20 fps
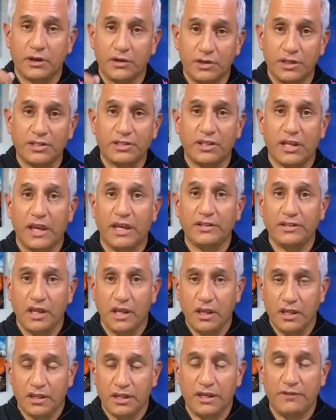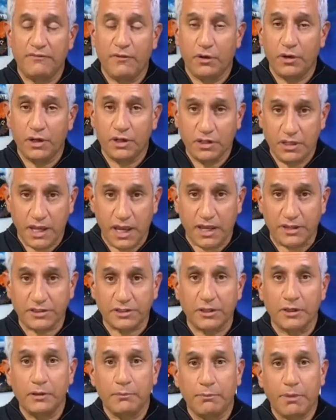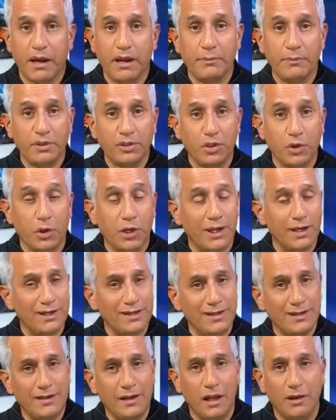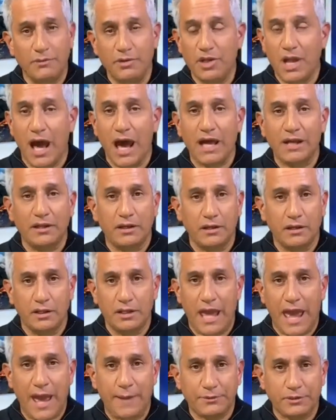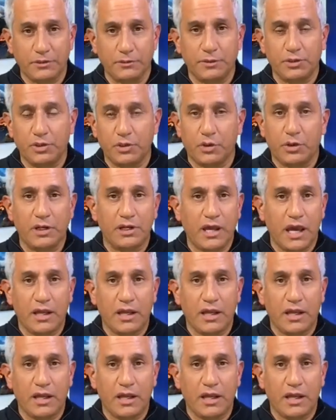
In this case, they voted yes by a majority, not an absolute majority,